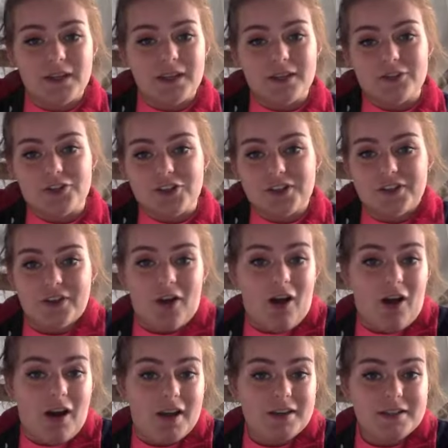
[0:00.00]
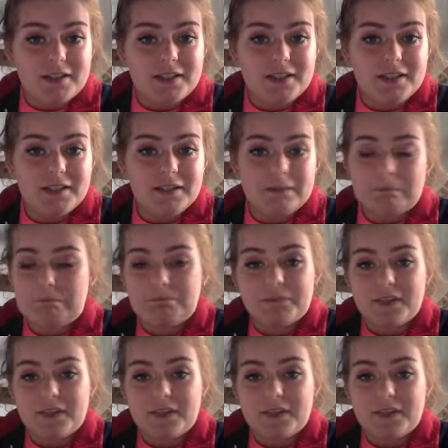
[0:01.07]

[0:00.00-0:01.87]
and iMovie is just